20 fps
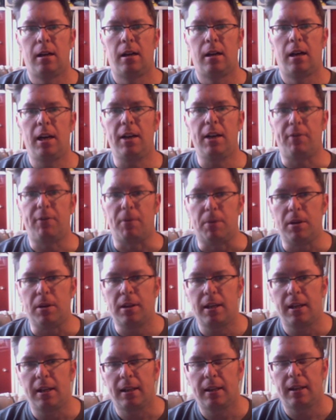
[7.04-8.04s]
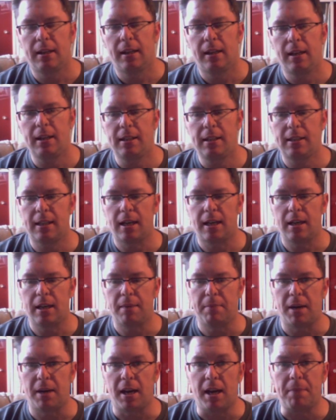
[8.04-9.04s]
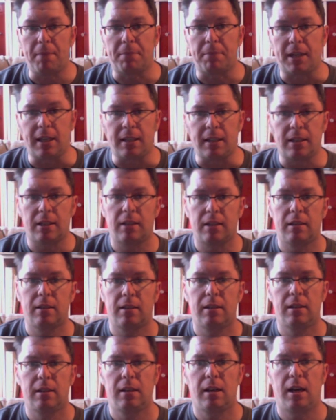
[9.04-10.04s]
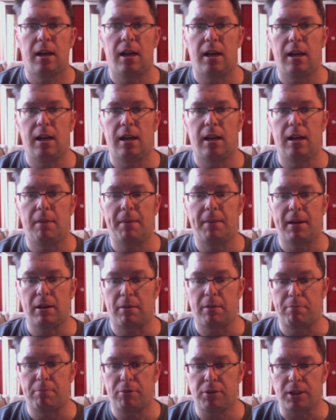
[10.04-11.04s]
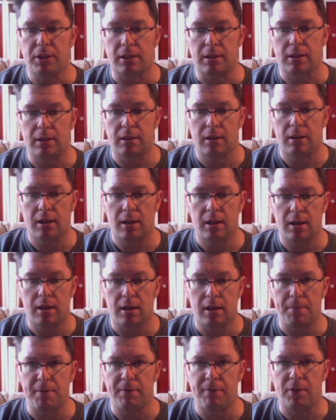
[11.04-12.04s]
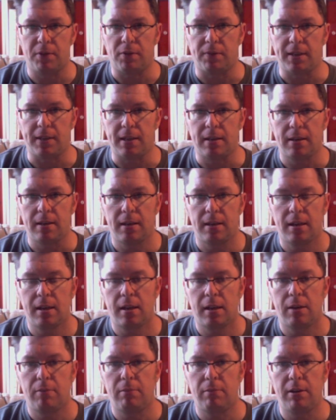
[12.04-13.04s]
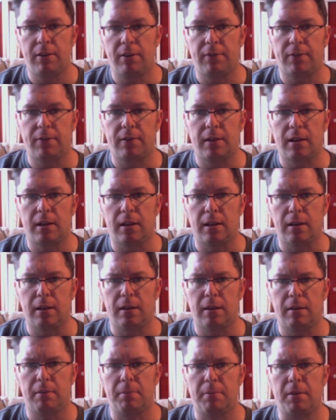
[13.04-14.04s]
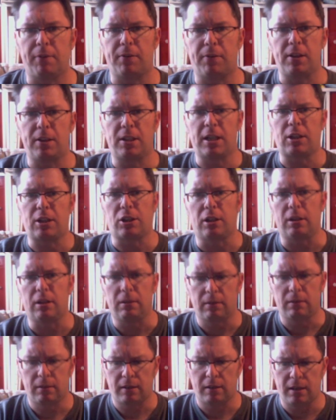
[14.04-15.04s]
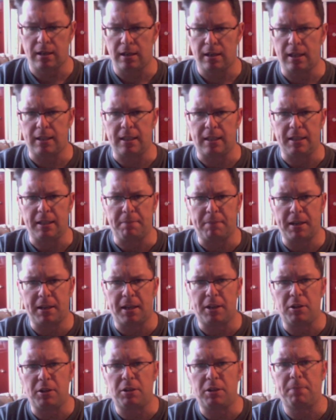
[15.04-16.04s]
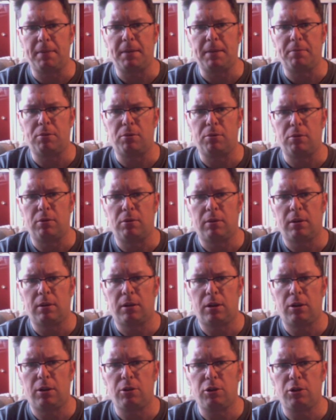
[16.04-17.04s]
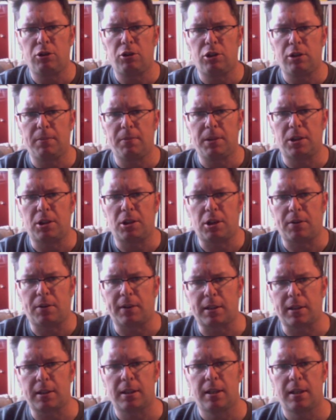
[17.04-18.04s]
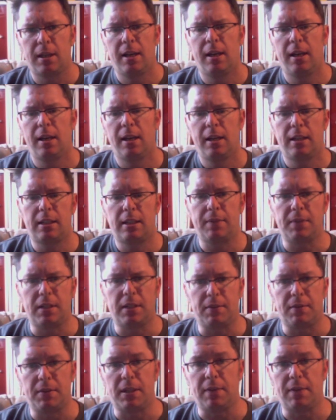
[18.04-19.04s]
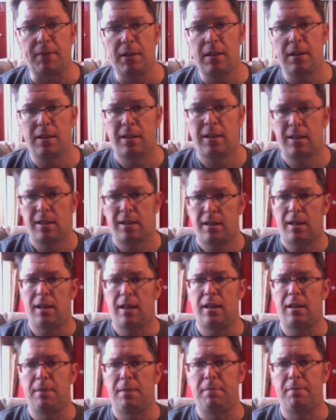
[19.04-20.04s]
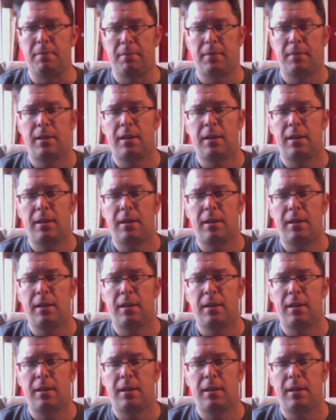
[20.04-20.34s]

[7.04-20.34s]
Hi everyone, here's an update about a project I'm involved in with my friend Sasha in Italy, better known to people on YouTube as Atarix777.